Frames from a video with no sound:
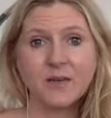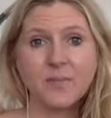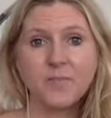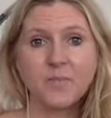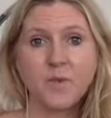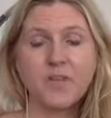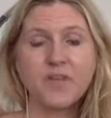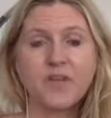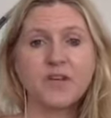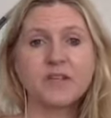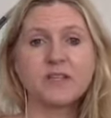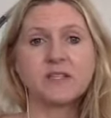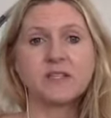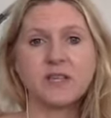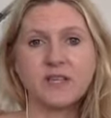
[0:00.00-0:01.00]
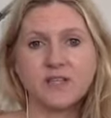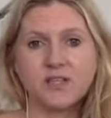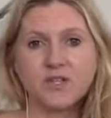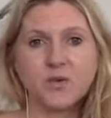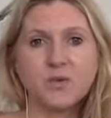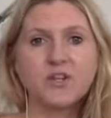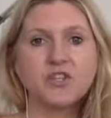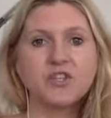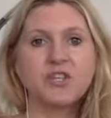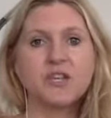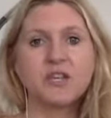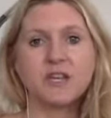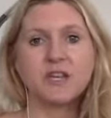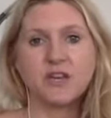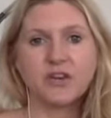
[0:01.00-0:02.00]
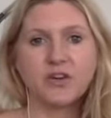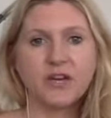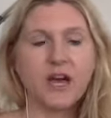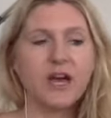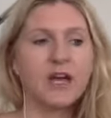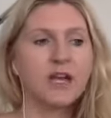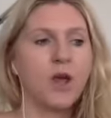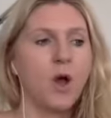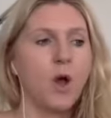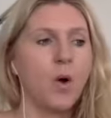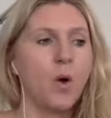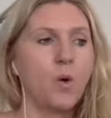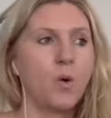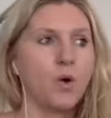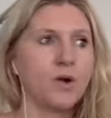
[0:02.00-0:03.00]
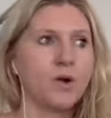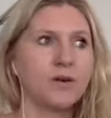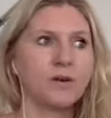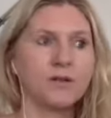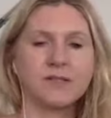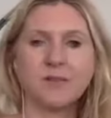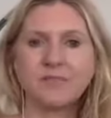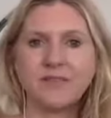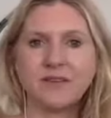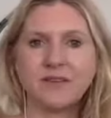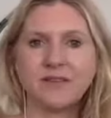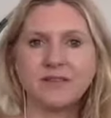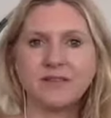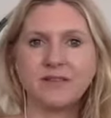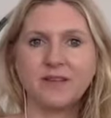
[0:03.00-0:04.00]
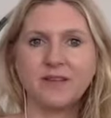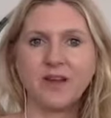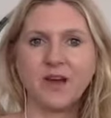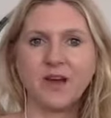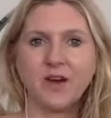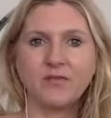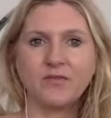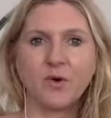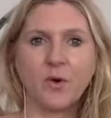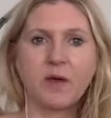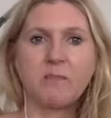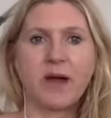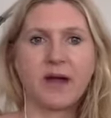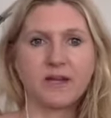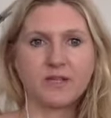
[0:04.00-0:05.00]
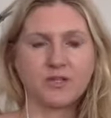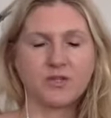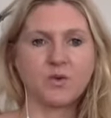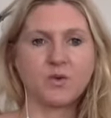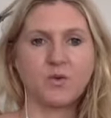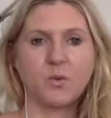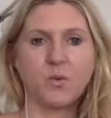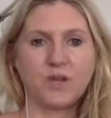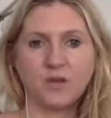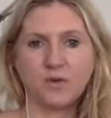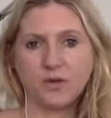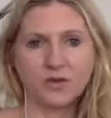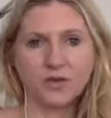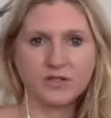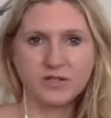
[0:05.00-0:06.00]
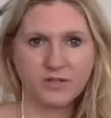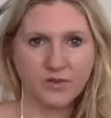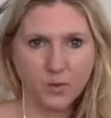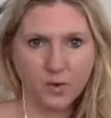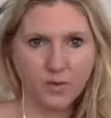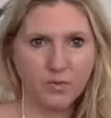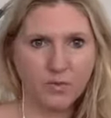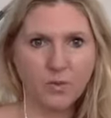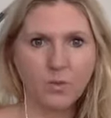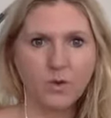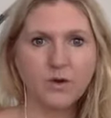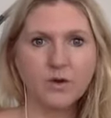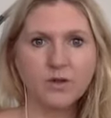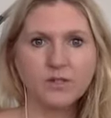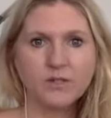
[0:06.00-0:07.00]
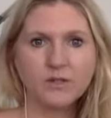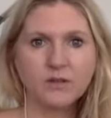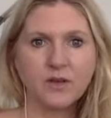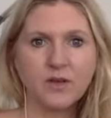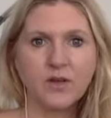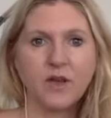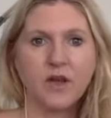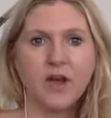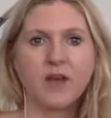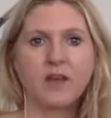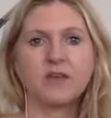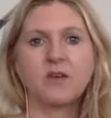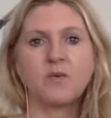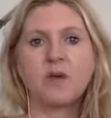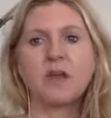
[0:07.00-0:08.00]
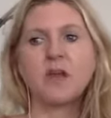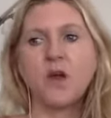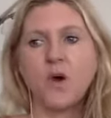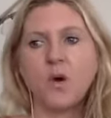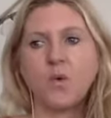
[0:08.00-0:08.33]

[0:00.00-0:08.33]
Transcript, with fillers: whether it's intuition in your gut or something of going back to what you learned in the corporate world. I think we know